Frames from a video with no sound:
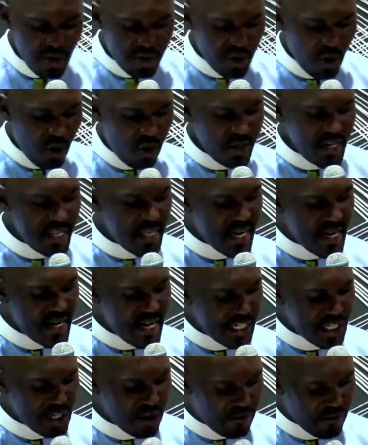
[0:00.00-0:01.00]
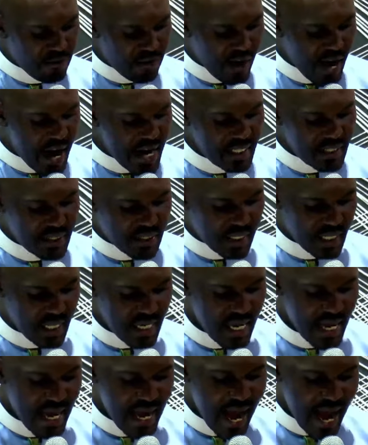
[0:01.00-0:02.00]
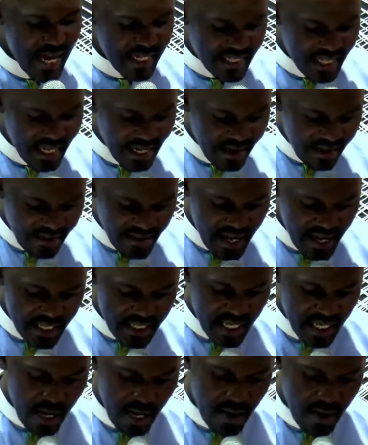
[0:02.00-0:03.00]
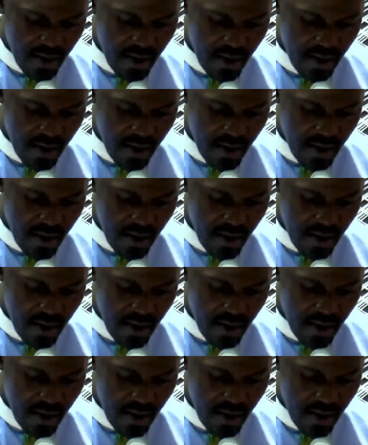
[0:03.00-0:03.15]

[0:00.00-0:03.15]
not only the nature of Christ as the creator,